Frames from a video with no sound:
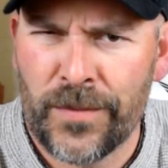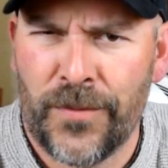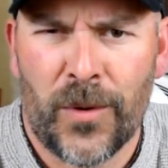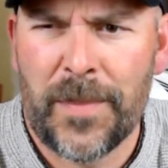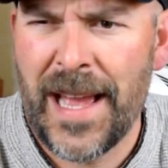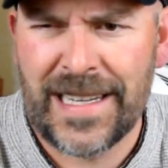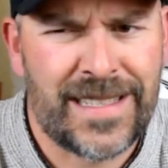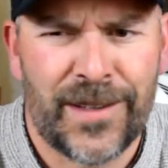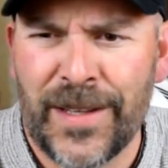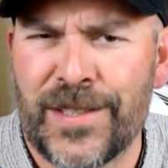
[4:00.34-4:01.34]
4 packs,
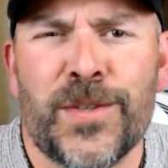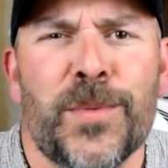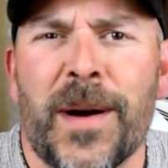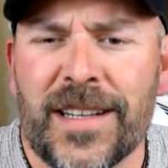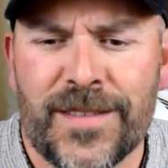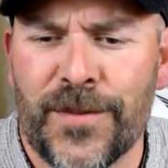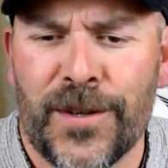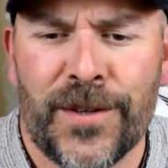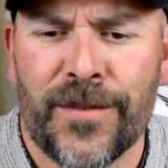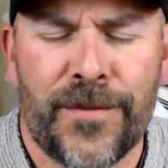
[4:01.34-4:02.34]
and they're like $2
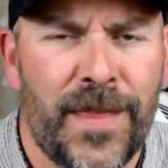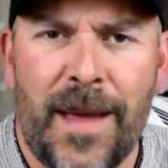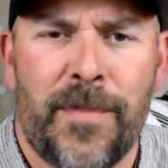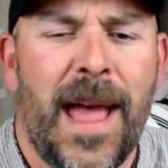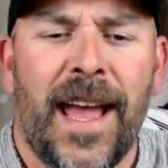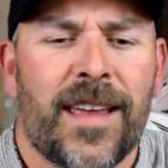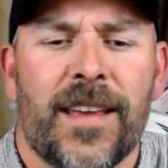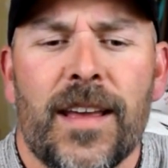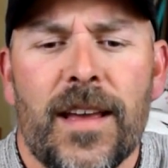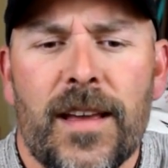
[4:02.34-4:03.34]
for that pack.
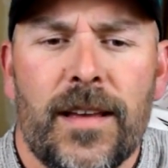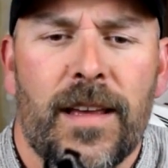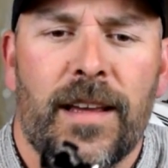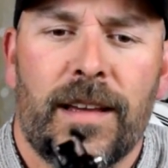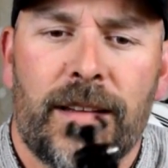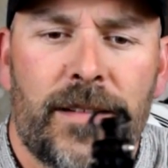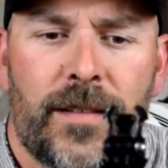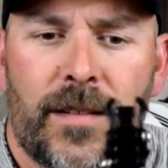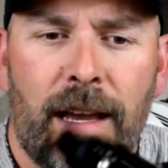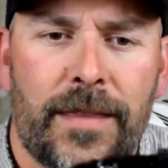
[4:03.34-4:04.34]
And
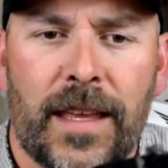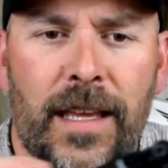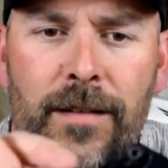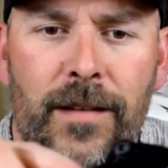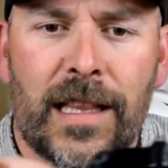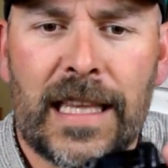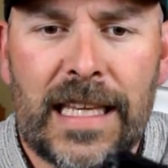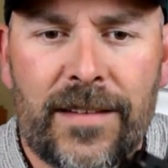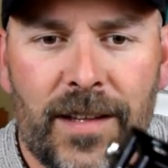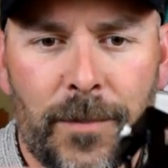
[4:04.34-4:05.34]
I think it
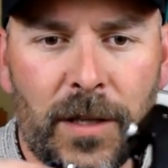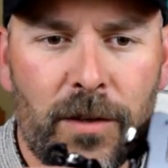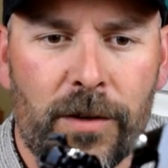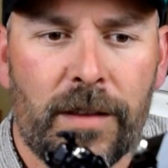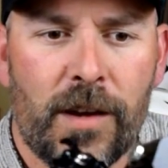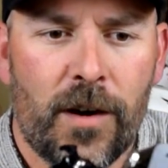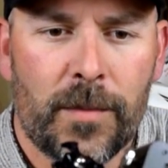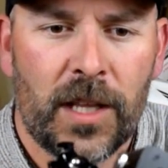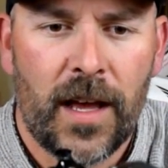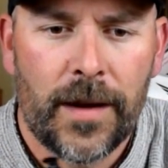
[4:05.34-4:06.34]
cleans up the look of the arm
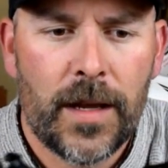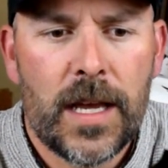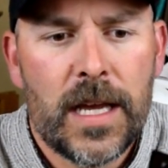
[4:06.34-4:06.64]
a lot.